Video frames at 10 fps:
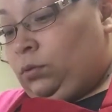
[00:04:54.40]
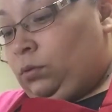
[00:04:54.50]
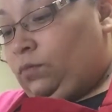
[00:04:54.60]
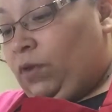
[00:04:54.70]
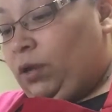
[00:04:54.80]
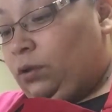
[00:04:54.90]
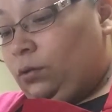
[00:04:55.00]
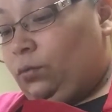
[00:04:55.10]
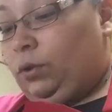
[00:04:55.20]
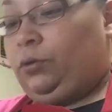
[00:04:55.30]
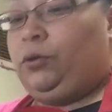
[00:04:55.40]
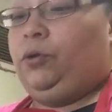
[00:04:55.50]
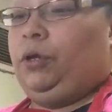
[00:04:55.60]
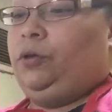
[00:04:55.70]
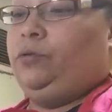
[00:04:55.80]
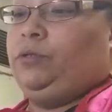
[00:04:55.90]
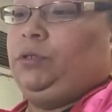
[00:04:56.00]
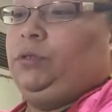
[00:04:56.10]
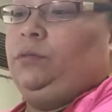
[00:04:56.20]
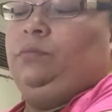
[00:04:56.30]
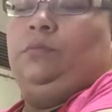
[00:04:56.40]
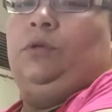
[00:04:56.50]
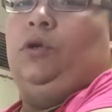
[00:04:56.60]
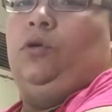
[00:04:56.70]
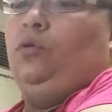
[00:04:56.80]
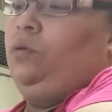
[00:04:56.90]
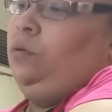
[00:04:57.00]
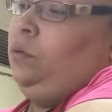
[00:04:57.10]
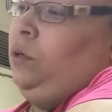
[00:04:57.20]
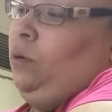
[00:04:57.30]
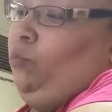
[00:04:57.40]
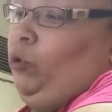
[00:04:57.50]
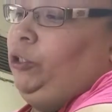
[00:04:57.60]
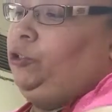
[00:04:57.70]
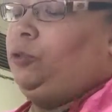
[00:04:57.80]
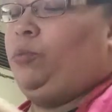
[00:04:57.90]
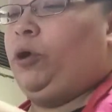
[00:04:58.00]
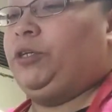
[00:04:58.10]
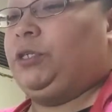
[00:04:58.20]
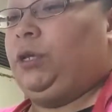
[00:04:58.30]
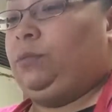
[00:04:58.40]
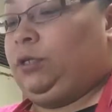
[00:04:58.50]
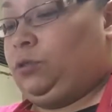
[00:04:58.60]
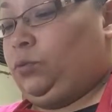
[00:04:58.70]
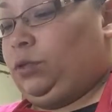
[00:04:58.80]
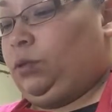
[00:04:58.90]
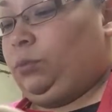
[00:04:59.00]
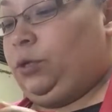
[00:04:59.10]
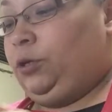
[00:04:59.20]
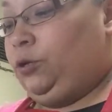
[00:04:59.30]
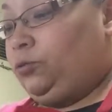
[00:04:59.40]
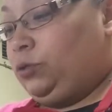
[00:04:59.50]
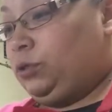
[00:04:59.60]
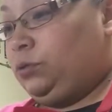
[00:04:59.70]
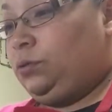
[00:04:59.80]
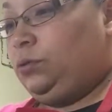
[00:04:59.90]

regular one, or you can use the low moisture part skin. That's the one that I'm going to use.